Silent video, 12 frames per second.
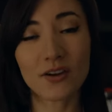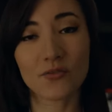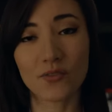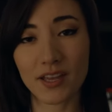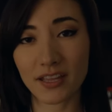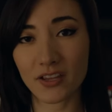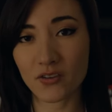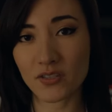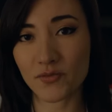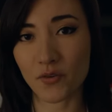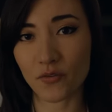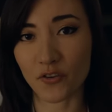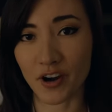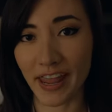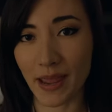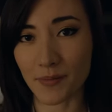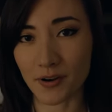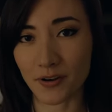Really useful for a
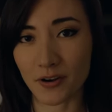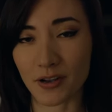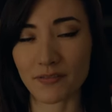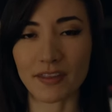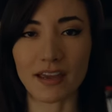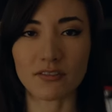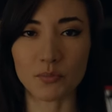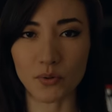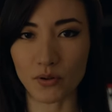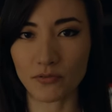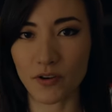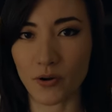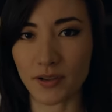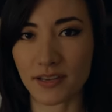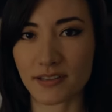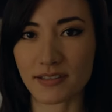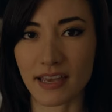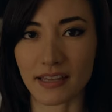camera crew if they have to pull
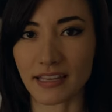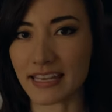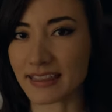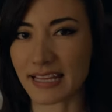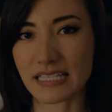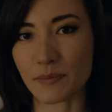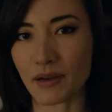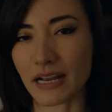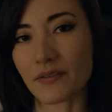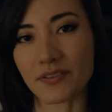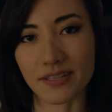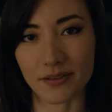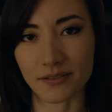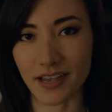focus and hit that spot every single